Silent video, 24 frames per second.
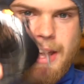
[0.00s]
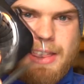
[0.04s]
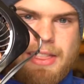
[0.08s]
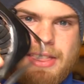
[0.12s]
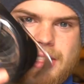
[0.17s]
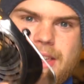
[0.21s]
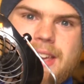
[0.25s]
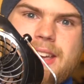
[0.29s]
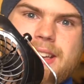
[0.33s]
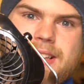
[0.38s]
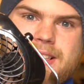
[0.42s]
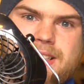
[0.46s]

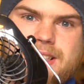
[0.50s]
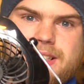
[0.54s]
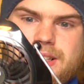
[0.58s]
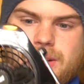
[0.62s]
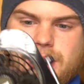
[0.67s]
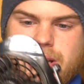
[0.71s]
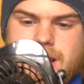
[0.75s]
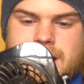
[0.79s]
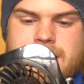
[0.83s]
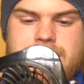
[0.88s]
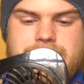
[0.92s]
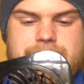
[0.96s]
this
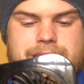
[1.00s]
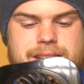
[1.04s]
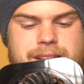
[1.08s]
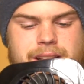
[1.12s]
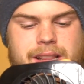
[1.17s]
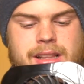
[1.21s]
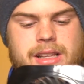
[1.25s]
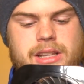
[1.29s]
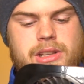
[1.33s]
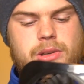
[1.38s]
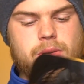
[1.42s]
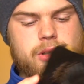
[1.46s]
is
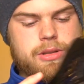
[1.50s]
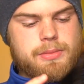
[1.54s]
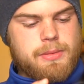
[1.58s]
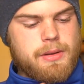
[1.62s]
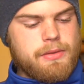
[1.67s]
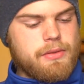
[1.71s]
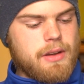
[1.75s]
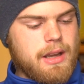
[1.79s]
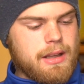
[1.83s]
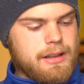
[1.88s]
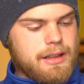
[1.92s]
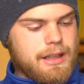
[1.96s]
the
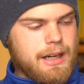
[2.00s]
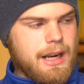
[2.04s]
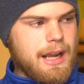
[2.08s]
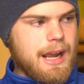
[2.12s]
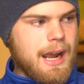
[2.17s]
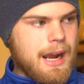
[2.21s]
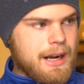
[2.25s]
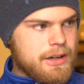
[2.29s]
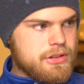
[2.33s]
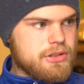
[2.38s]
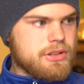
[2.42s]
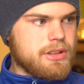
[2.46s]
USB fan that I
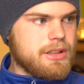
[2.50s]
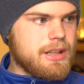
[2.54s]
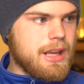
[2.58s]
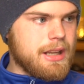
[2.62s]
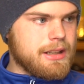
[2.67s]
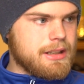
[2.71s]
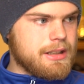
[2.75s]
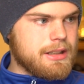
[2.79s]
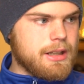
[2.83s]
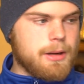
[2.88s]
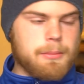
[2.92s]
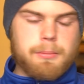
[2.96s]
actually
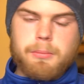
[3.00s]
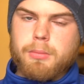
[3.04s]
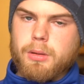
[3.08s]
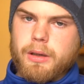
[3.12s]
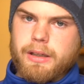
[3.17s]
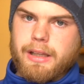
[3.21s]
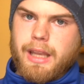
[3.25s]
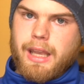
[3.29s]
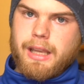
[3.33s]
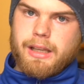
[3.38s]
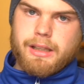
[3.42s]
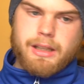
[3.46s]
ended up
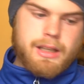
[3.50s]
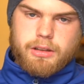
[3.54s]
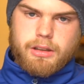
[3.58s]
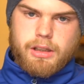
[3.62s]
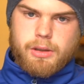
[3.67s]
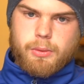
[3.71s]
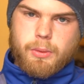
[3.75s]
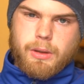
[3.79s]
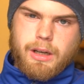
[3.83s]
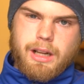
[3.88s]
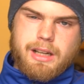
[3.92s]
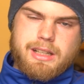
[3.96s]
bringing.
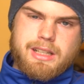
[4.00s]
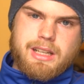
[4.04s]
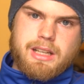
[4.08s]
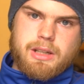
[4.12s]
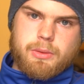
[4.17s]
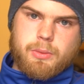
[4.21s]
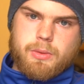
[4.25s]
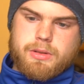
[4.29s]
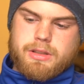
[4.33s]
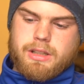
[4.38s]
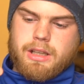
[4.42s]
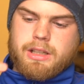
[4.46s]
Really what I
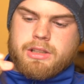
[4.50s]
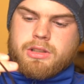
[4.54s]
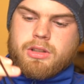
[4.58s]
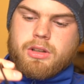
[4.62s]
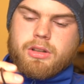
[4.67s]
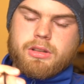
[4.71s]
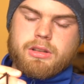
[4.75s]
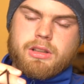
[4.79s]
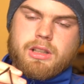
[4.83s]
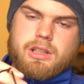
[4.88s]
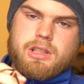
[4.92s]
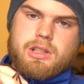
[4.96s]
did was I
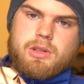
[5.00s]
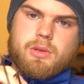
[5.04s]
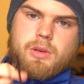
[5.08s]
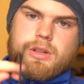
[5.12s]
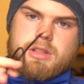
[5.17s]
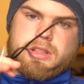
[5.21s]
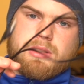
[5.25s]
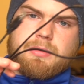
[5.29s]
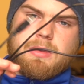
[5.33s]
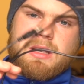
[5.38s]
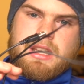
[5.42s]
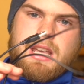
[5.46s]
took the
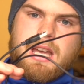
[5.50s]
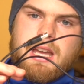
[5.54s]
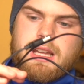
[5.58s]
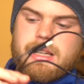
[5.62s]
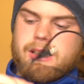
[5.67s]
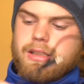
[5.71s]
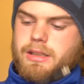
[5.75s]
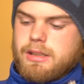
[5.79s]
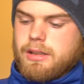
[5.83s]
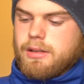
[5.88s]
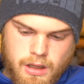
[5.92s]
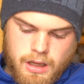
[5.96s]
USB
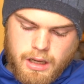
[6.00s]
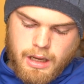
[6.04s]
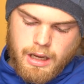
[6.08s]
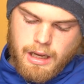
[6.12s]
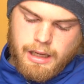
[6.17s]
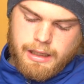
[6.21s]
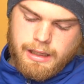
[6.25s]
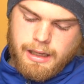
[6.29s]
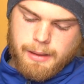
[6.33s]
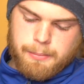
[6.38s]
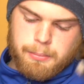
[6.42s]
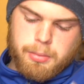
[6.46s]
end
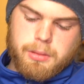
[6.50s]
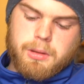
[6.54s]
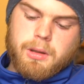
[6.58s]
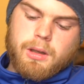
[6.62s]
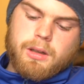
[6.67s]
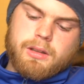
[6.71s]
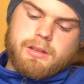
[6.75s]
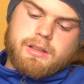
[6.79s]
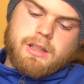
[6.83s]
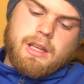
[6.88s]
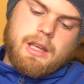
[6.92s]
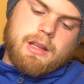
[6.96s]
and I
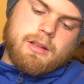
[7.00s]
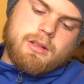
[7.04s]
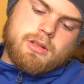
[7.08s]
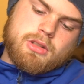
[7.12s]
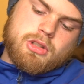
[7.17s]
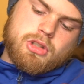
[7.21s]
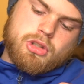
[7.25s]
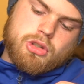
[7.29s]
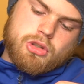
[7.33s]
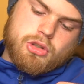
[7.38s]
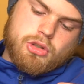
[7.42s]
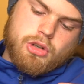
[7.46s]
plugged it
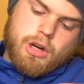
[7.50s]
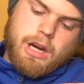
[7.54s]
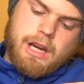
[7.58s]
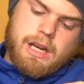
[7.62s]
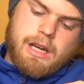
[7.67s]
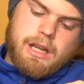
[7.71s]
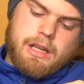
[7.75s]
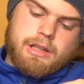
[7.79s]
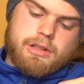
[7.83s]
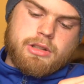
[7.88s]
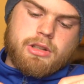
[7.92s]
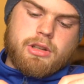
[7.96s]

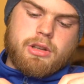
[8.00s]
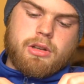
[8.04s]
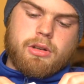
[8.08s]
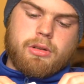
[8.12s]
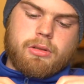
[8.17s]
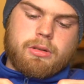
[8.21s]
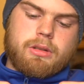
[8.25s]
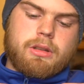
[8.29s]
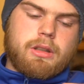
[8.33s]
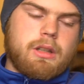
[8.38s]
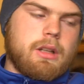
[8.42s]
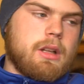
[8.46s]
straight into
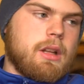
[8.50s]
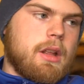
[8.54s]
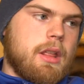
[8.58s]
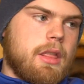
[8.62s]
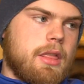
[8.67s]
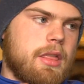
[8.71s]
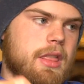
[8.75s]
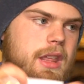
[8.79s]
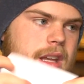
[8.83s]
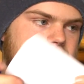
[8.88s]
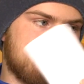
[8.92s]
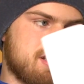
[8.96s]

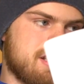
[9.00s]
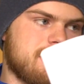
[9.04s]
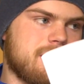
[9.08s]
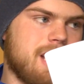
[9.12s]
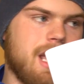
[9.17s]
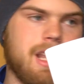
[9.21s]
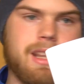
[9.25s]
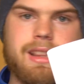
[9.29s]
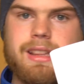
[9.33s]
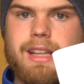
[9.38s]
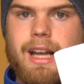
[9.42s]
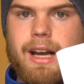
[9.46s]
this
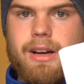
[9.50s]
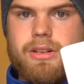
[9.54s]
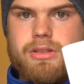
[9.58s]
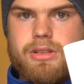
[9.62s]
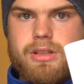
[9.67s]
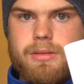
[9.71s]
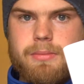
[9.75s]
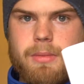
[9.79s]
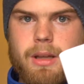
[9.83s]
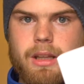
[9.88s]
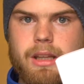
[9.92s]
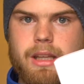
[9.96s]

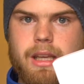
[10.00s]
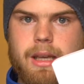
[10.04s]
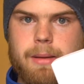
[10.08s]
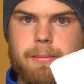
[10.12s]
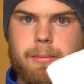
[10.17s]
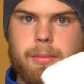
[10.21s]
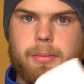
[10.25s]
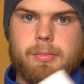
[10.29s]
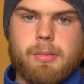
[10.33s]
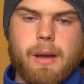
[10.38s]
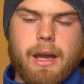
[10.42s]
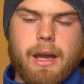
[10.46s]
10,000 milliamp